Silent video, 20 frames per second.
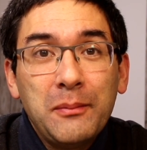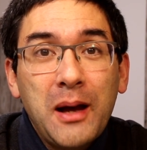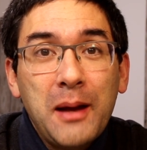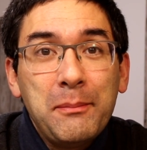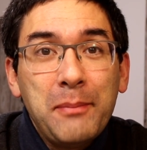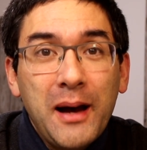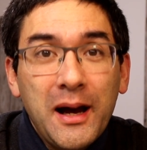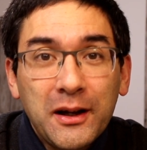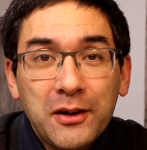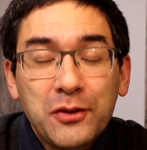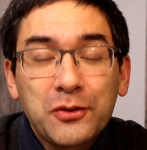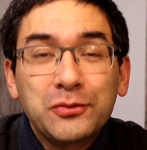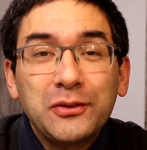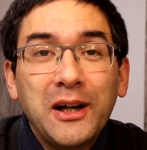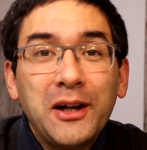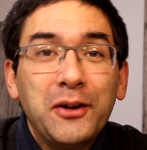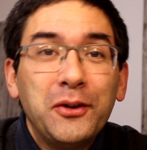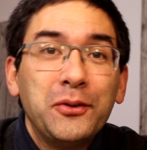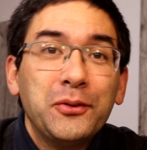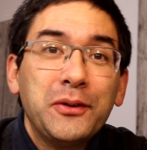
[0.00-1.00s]
my
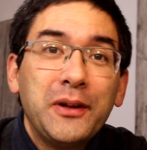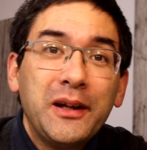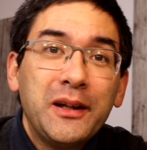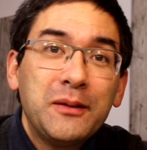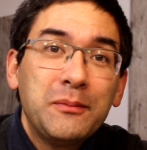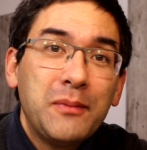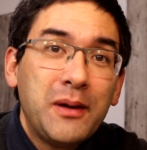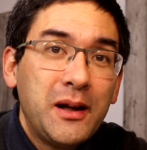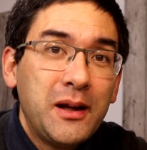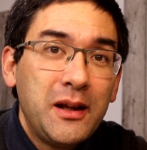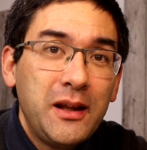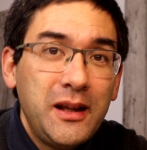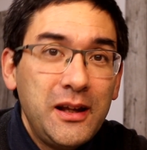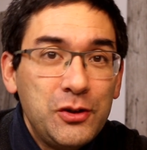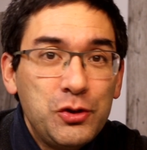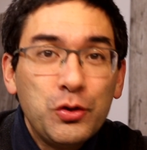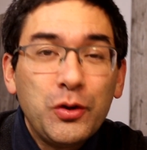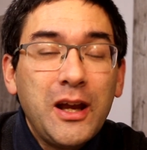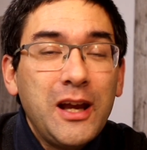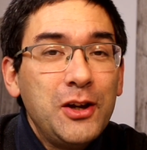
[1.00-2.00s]
background and my
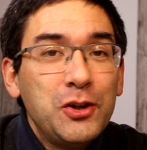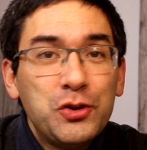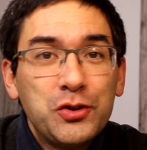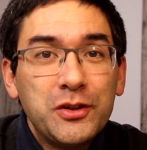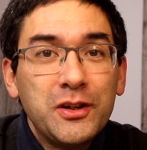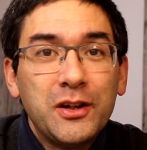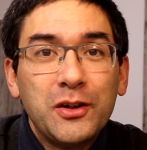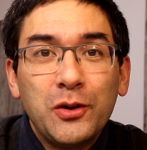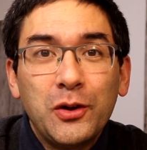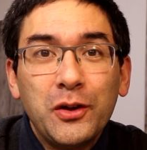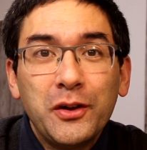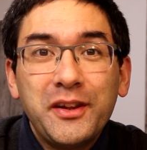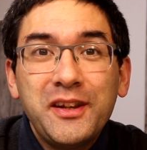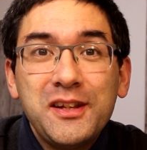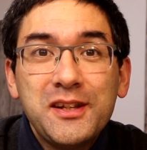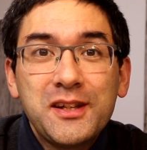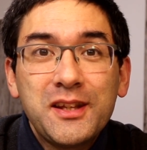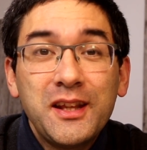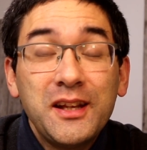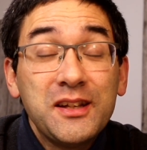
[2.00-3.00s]
education and all
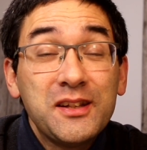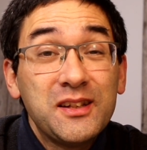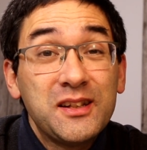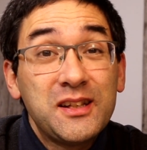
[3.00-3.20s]
these things.